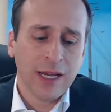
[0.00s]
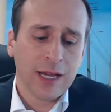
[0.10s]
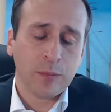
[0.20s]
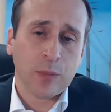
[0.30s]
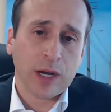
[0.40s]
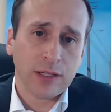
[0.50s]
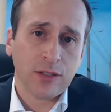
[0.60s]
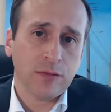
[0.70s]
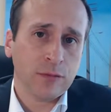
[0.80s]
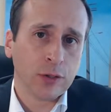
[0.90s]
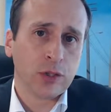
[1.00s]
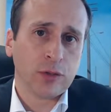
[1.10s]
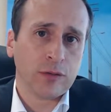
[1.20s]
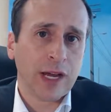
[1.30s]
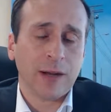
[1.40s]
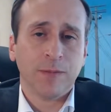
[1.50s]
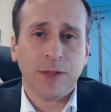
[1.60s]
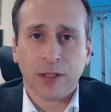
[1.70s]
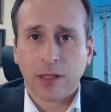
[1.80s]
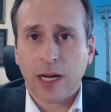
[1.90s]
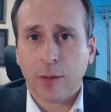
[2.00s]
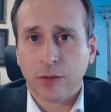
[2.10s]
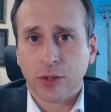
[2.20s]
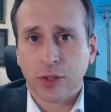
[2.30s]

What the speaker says: and by virtue of that, they're liable